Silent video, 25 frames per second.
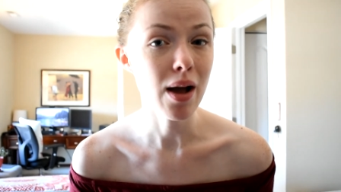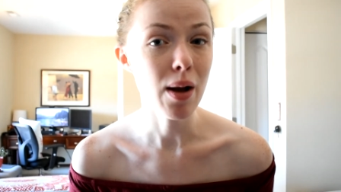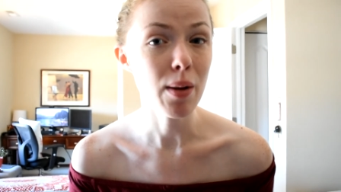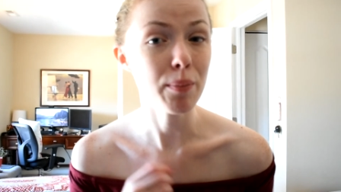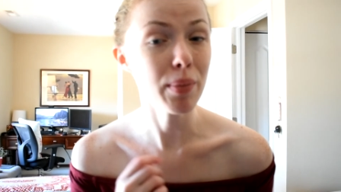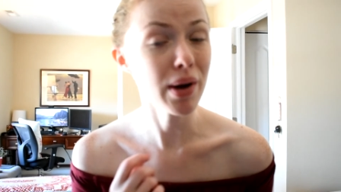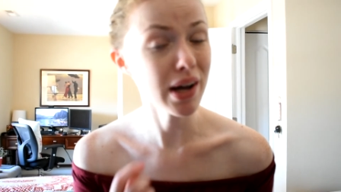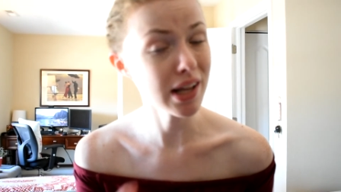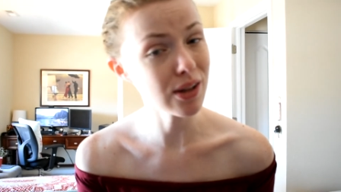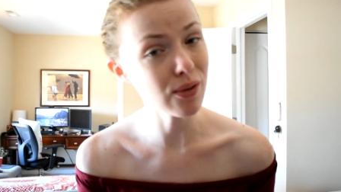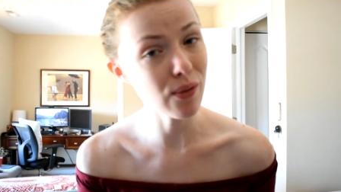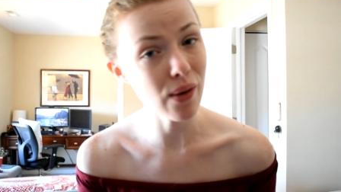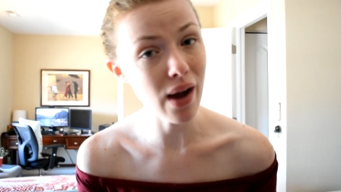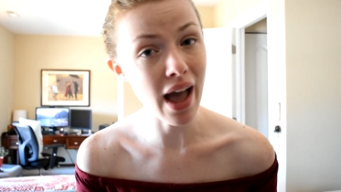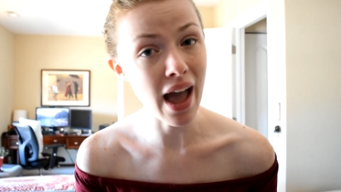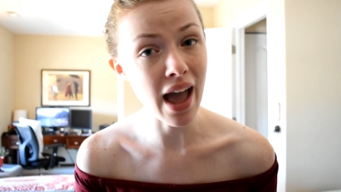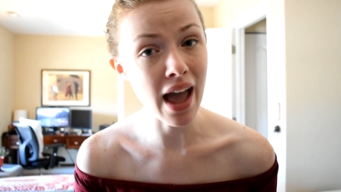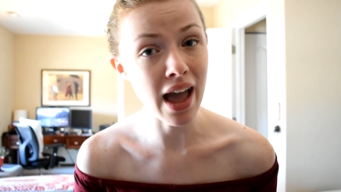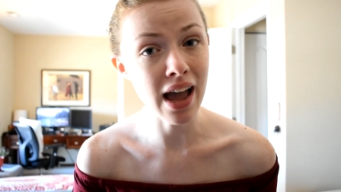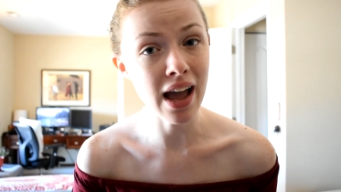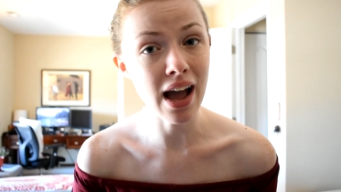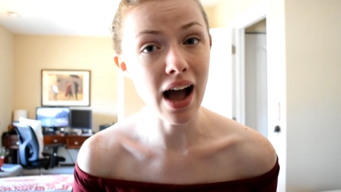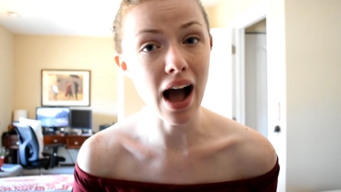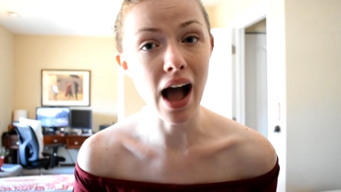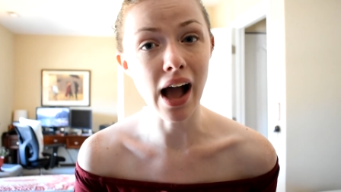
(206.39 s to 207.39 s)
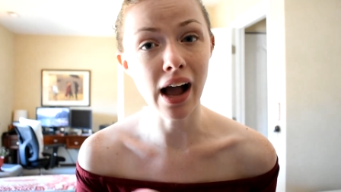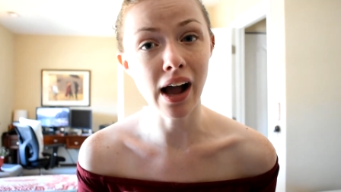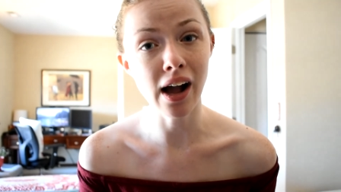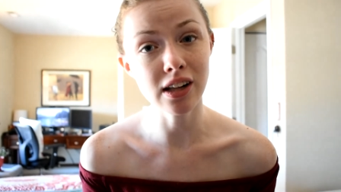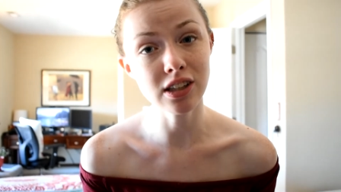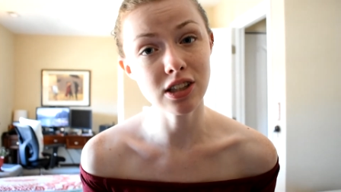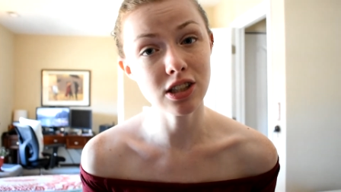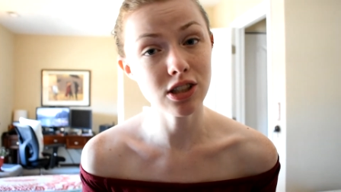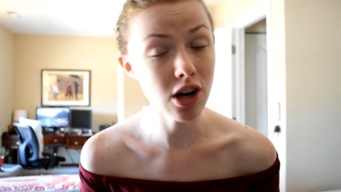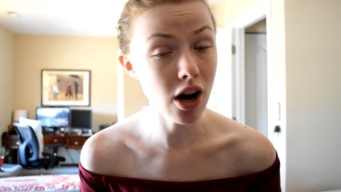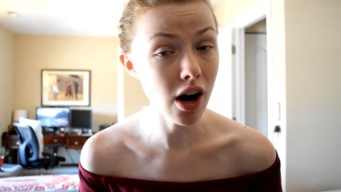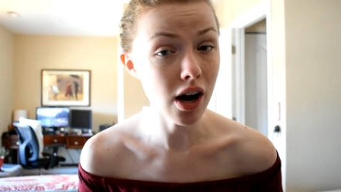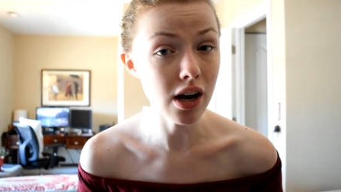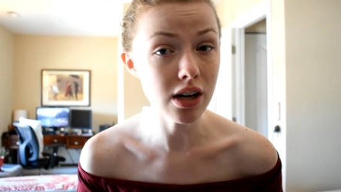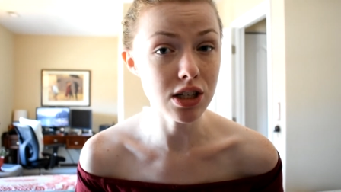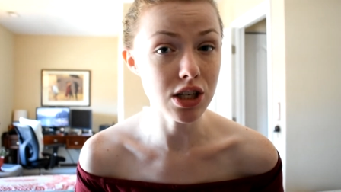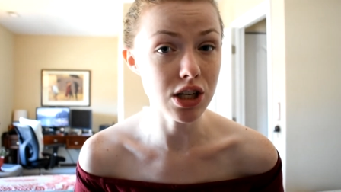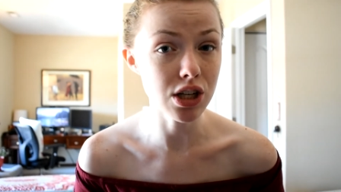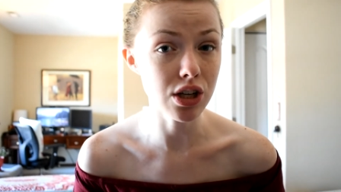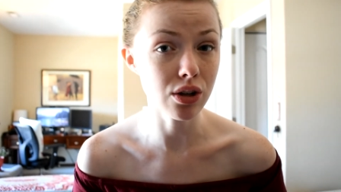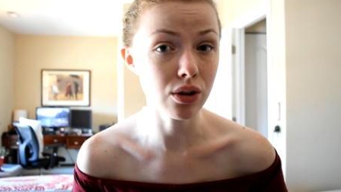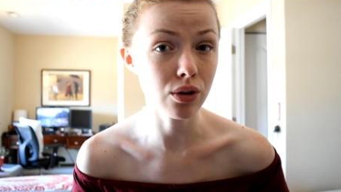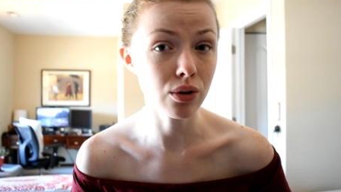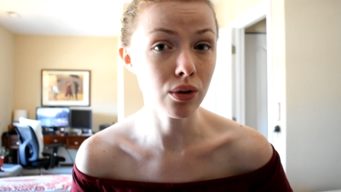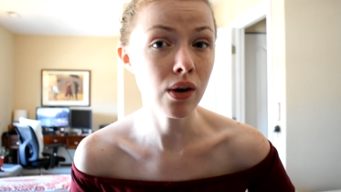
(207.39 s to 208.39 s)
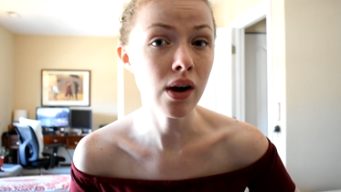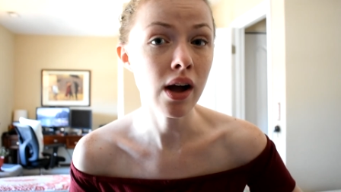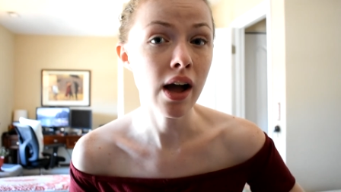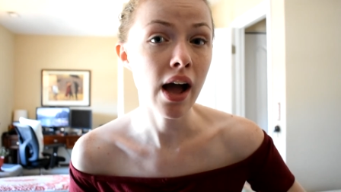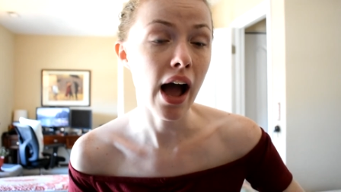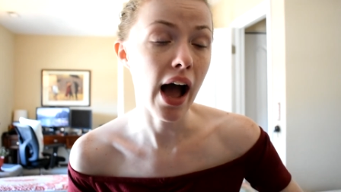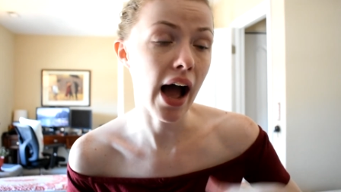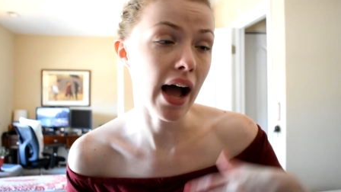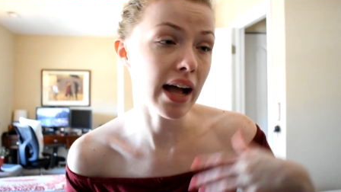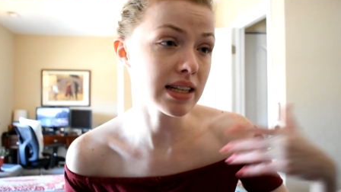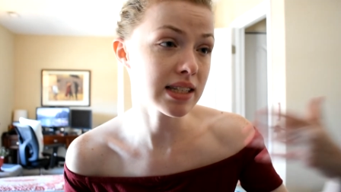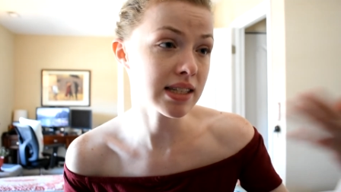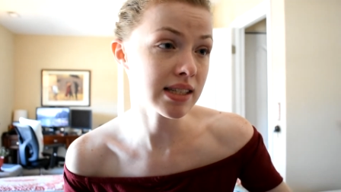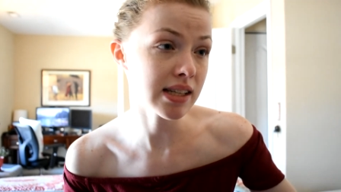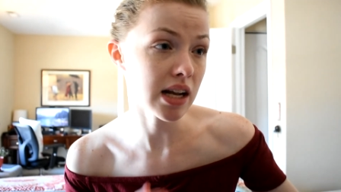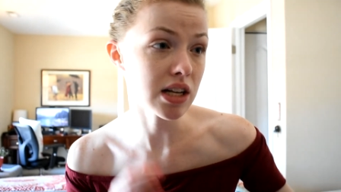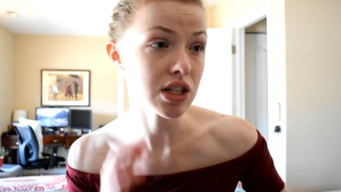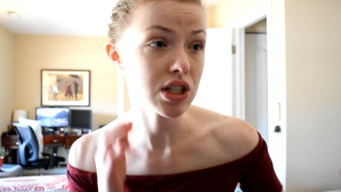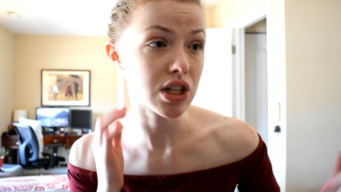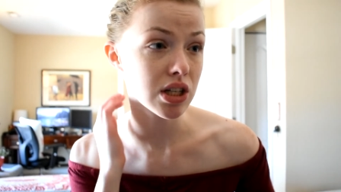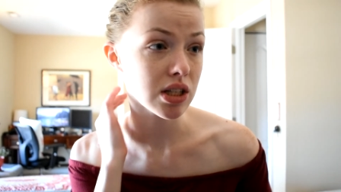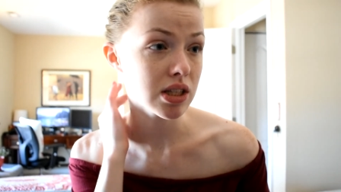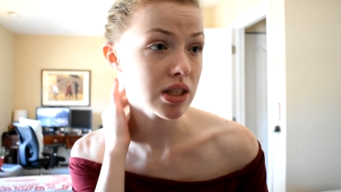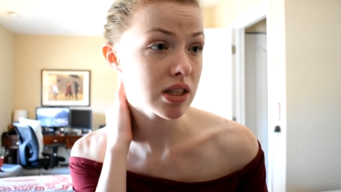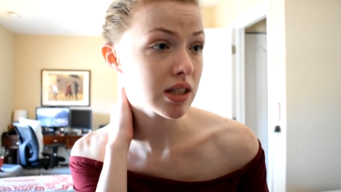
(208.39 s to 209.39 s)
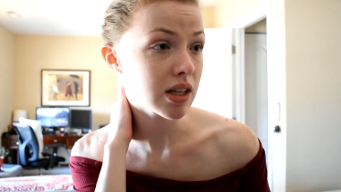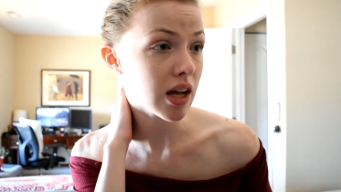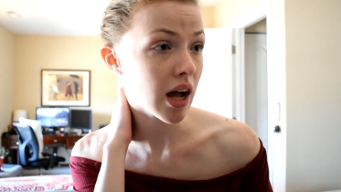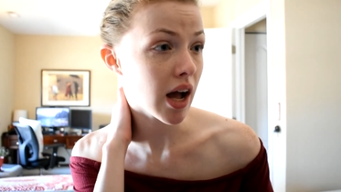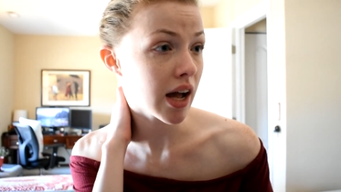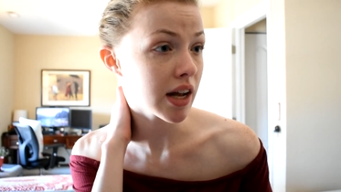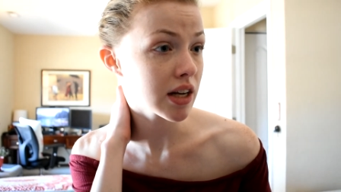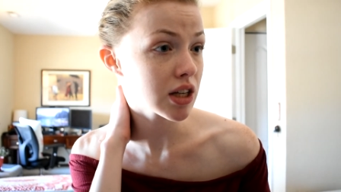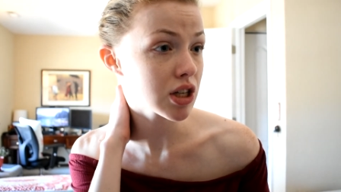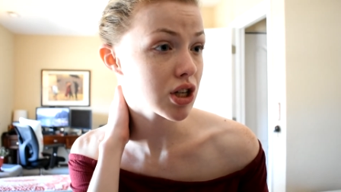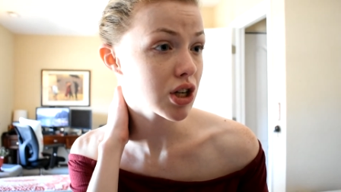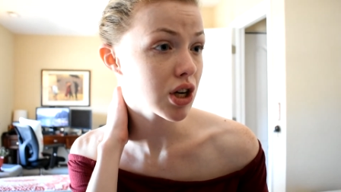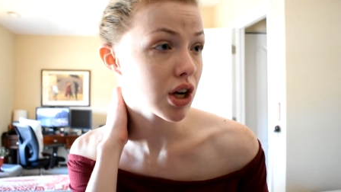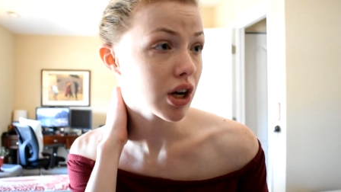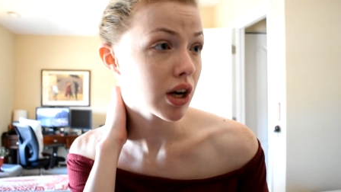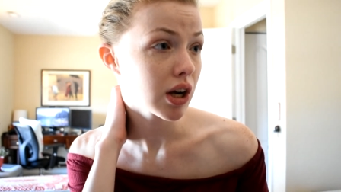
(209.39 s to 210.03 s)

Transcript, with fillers: by the way, I got to talk to you at such and such